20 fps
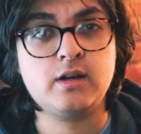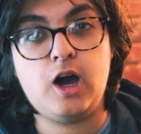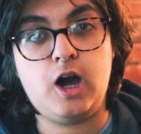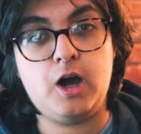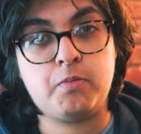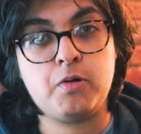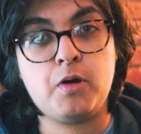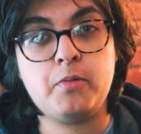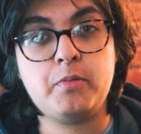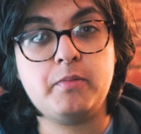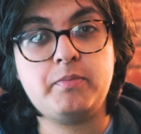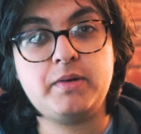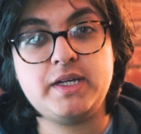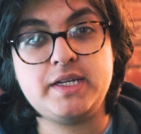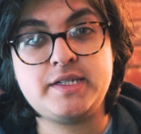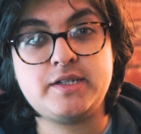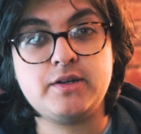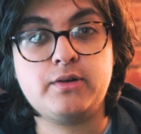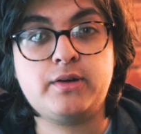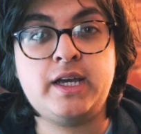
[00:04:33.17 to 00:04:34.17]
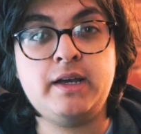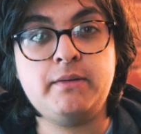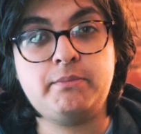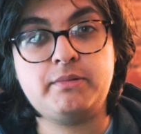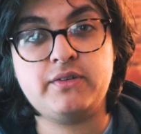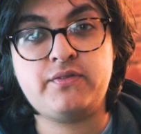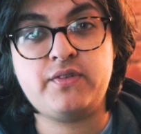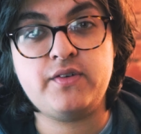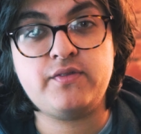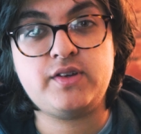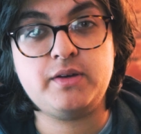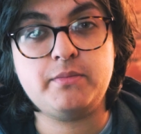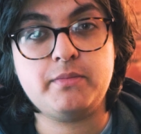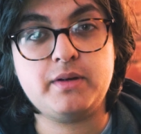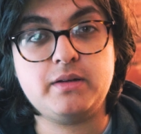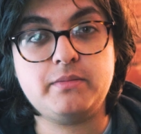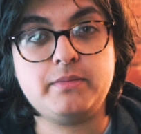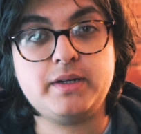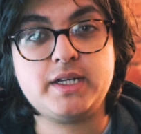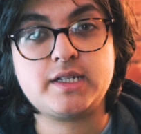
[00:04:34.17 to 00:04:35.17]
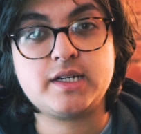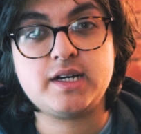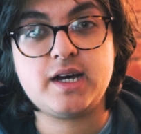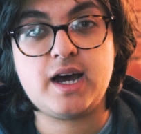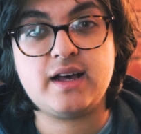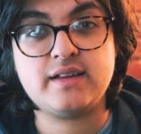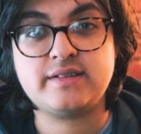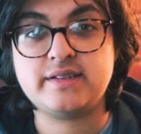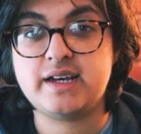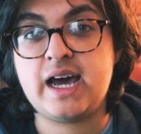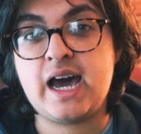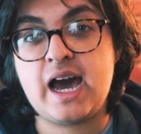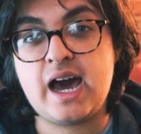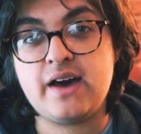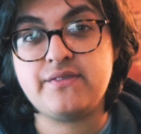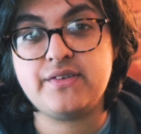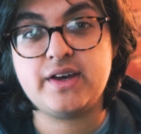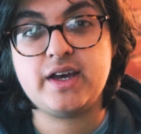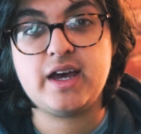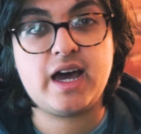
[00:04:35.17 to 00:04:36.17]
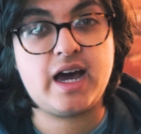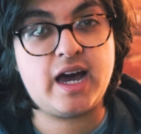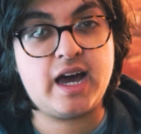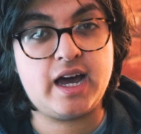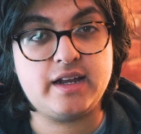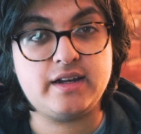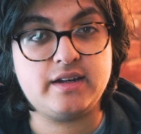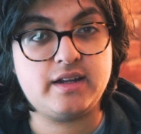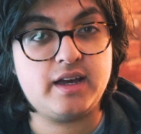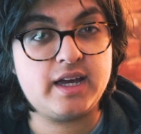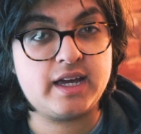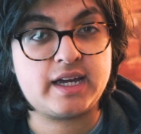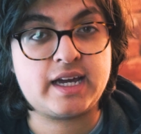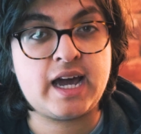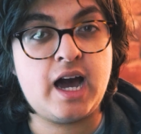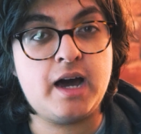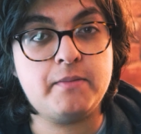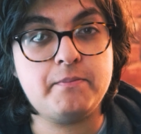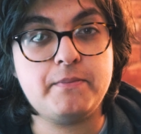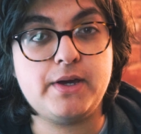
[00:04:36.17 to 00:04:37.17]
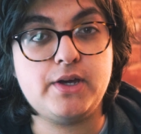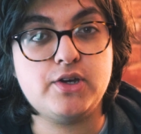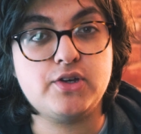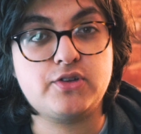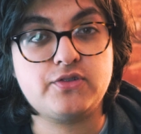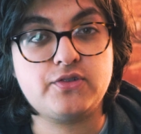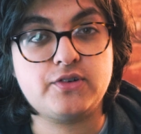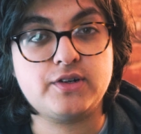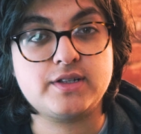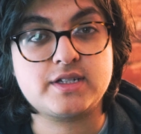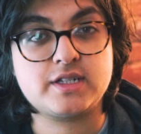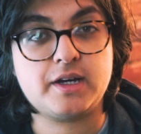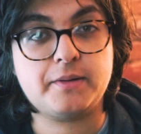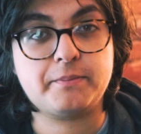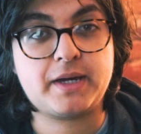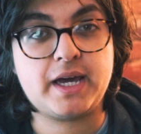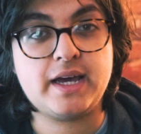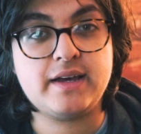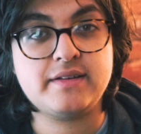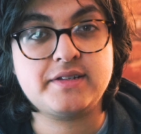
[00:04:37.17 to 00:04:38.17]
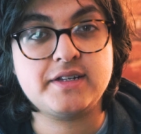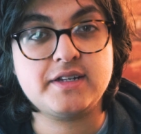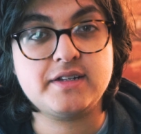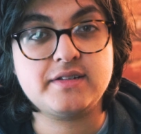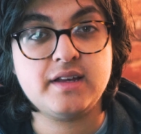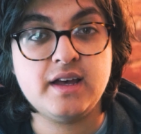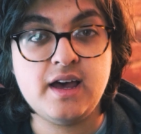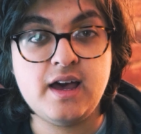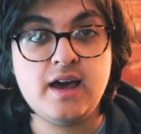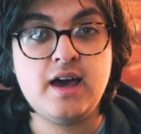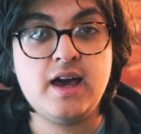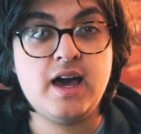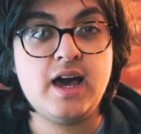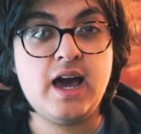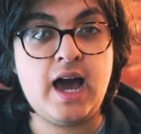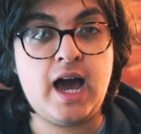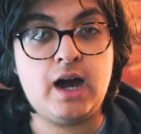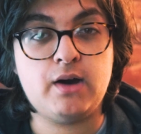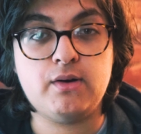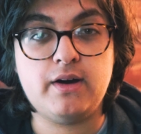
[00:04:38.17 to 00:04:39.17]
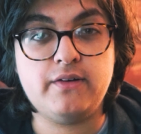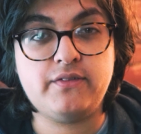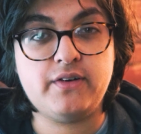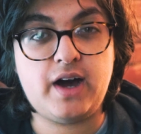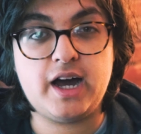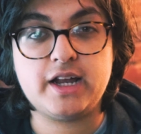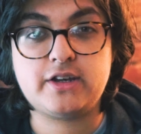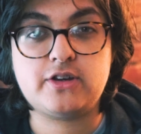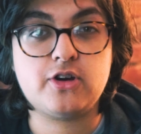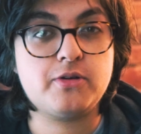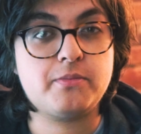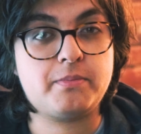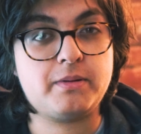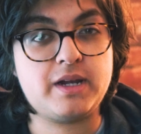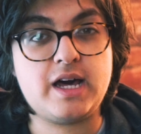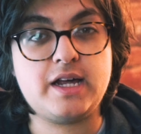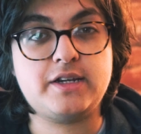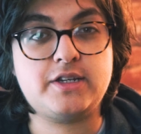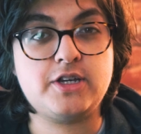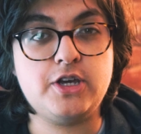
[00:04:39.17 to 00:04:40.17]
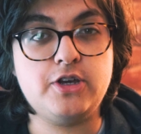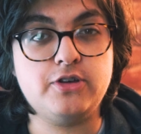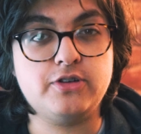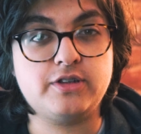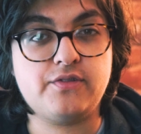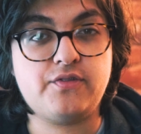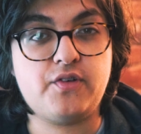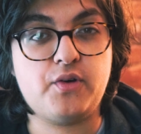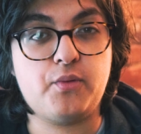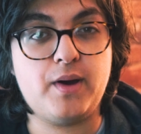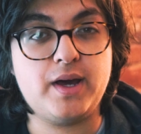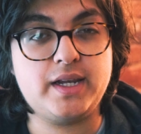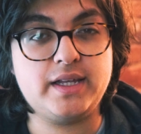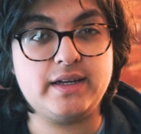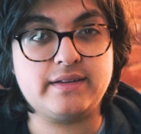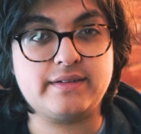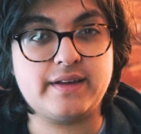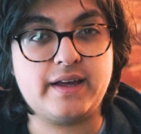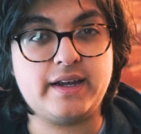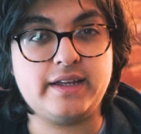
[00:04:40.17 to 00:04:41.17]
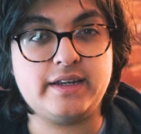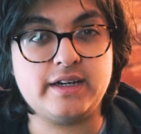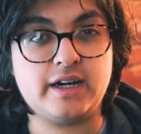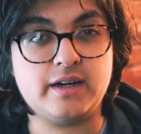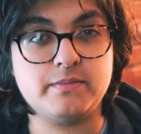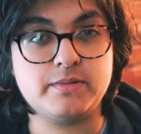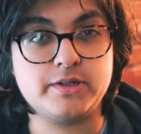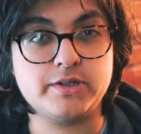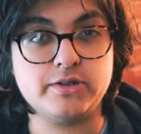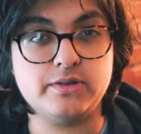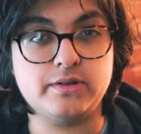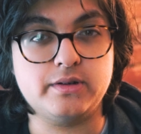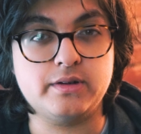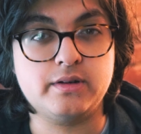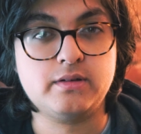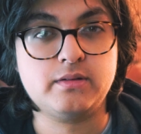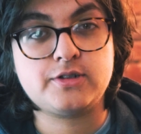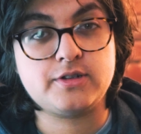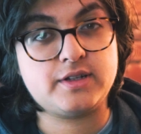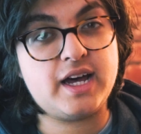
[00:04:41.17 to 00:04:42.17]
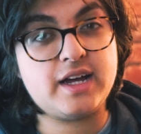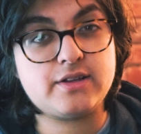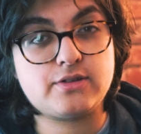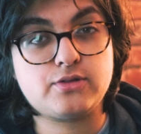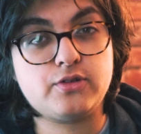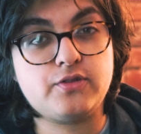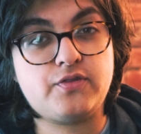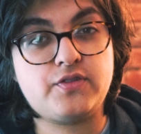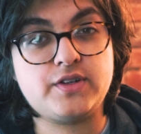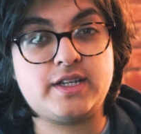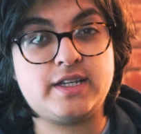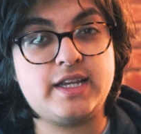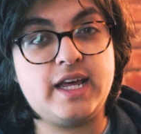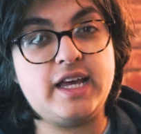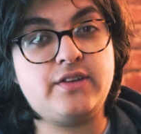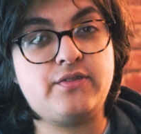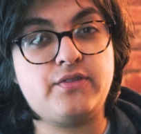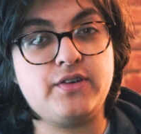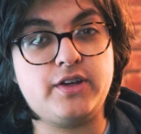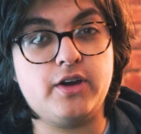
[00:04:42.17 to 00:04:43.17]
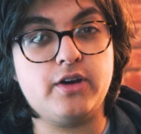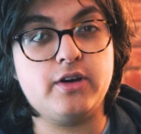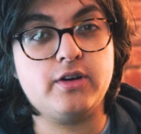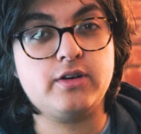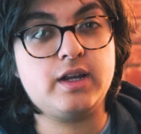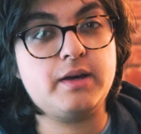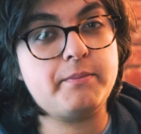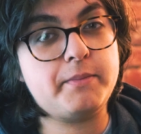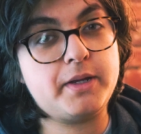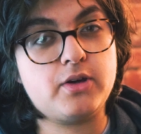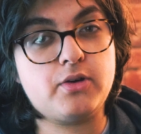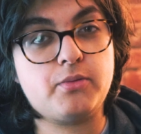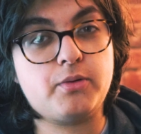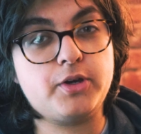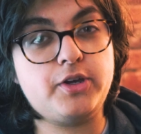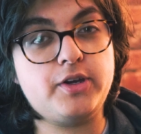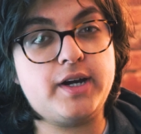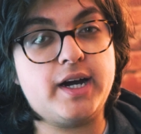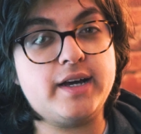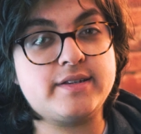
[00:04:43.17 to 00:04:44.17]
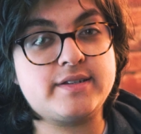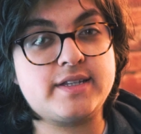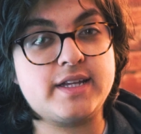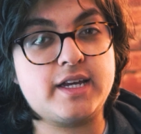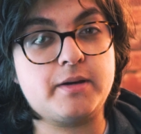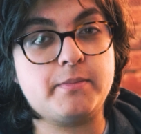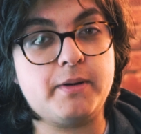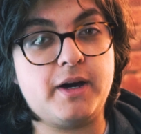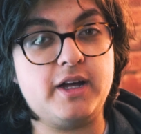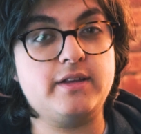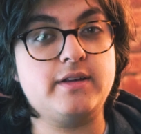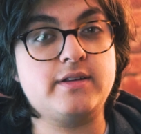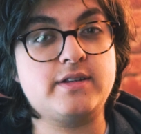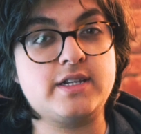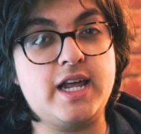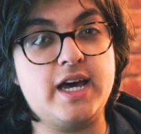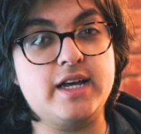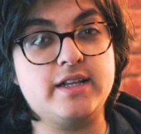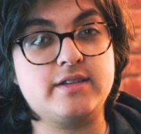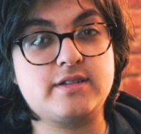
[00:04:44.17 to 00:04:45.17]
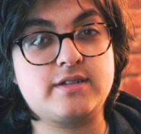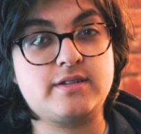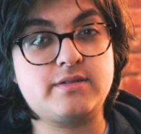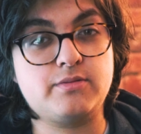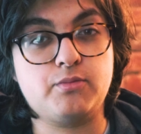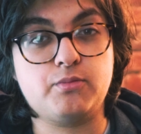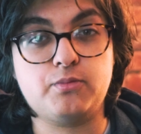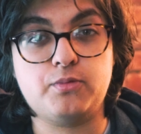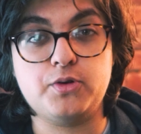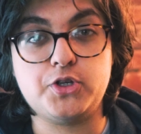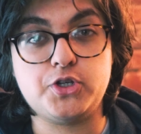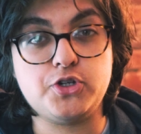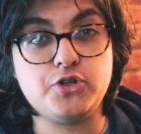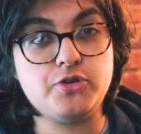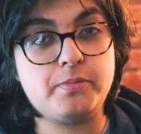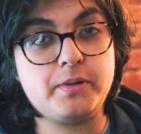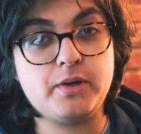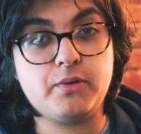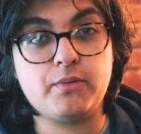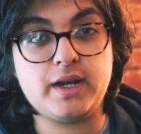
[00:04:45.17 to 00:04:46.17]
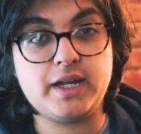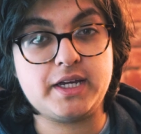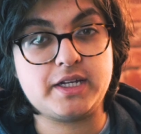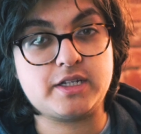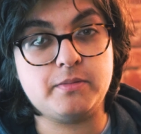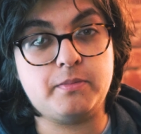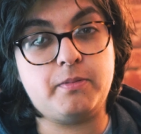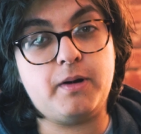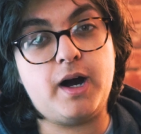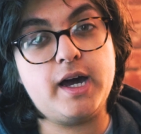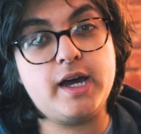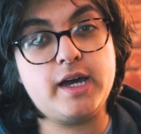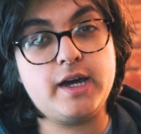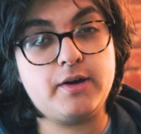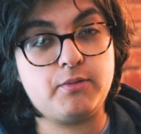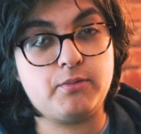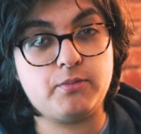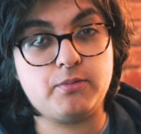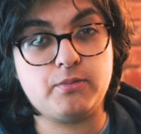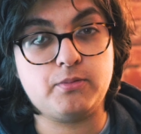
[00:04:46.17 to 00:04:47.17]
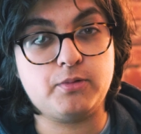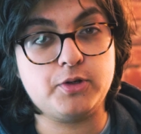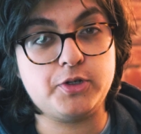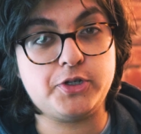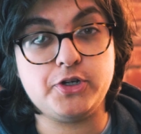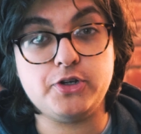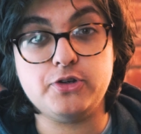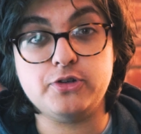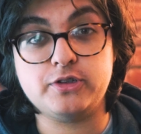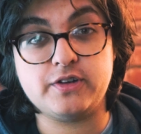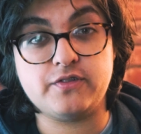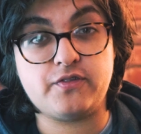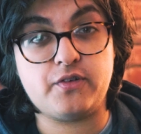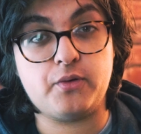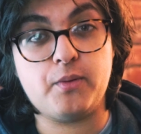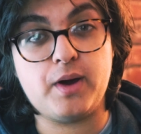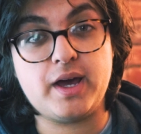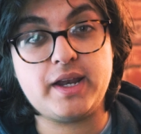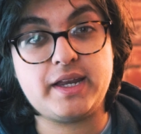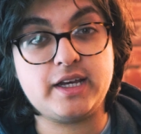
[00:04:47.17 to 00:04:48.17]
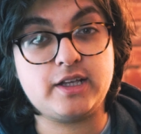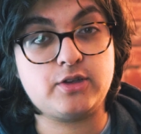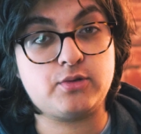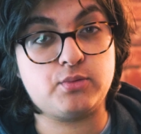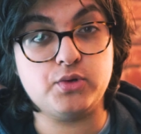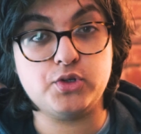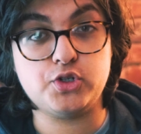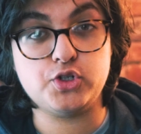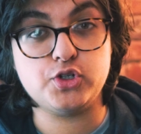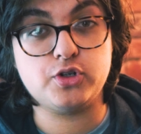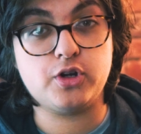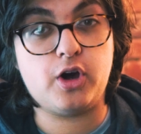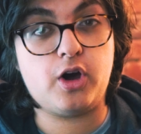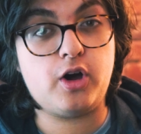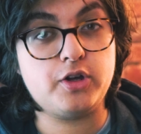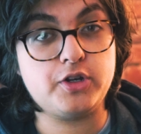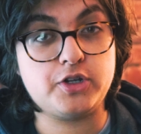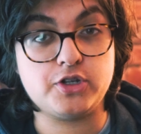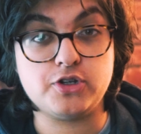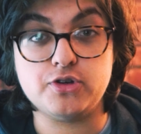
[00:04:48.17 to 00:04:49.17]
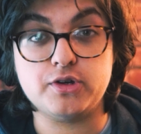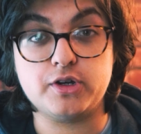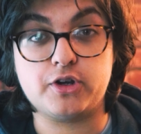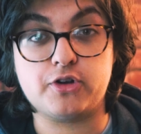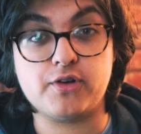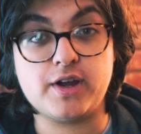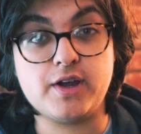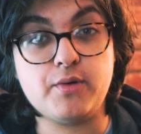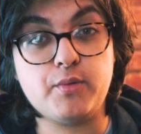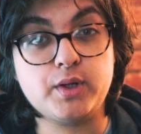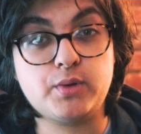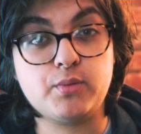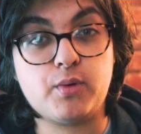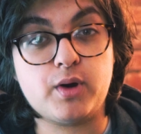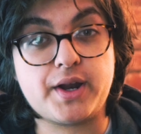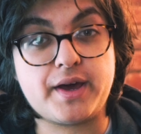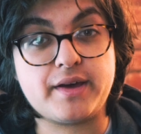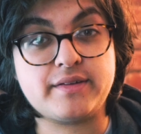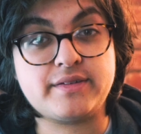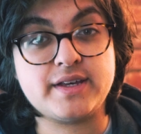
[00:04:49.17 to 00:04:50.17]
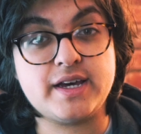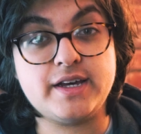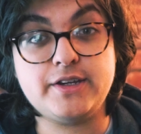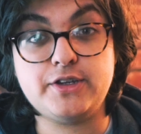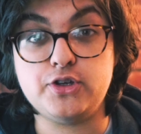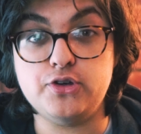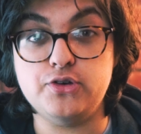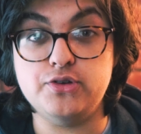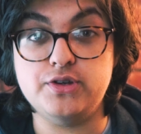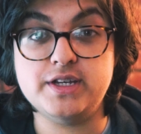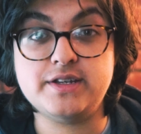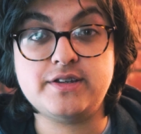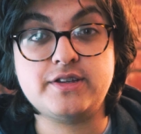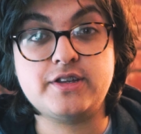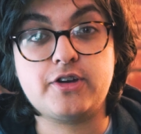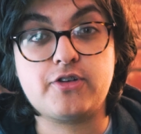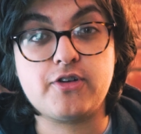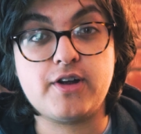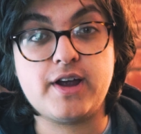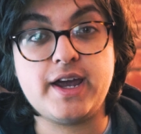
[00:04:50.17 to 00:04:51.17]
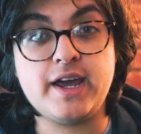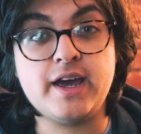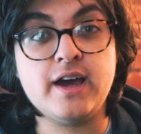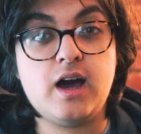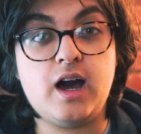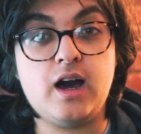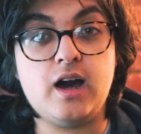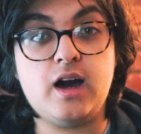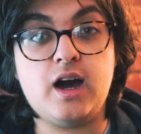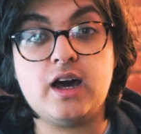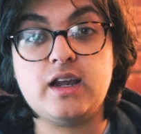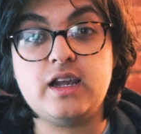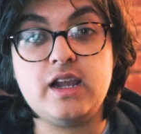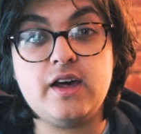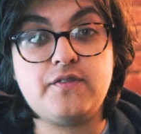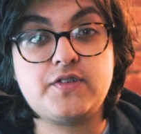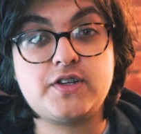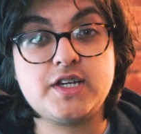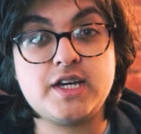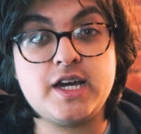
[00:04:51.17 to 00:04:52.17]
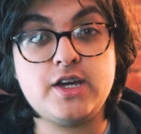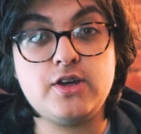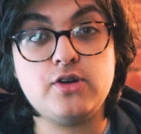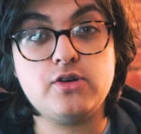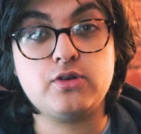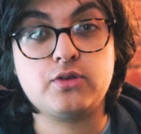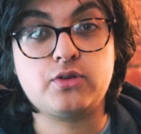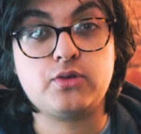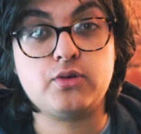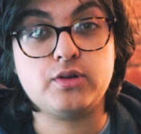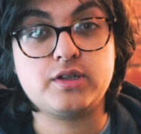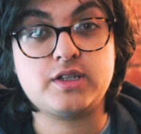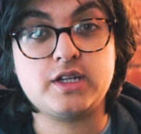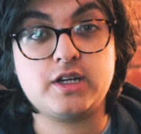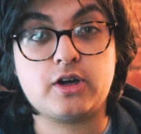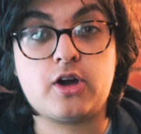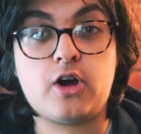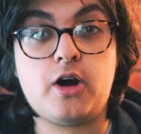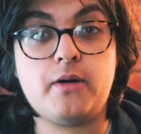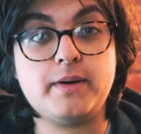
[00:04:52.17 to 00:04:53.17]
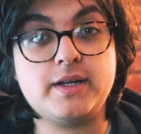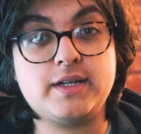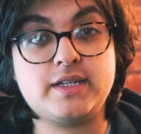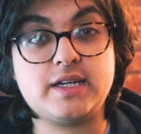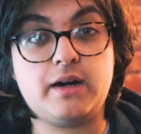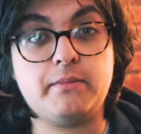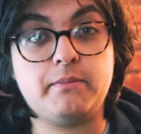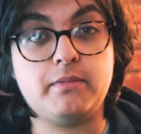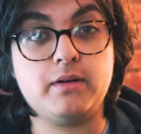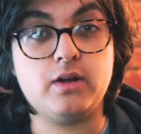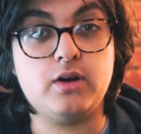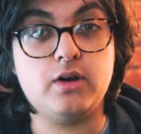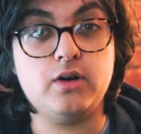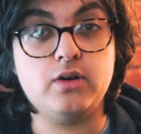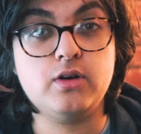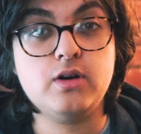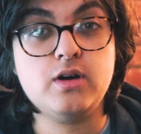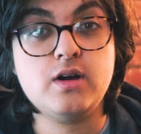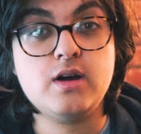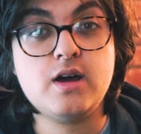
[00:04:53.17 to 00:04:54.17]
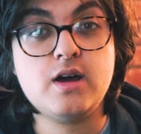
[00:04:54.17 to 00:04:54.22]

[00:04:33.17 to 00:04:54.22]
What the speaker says: I'll probably still keep the 50mm as I have it and it can be useful in some cases. However, I don't plan to use it for weddings anytime soon. So that's all for today's video. Let me know what you guys think about this lens. Would you be willing to buy it? Would you use it for weddings? Would you not? Do you agree with what I said? Do you disagree? I'd love to hear your thoughts in a comment down below.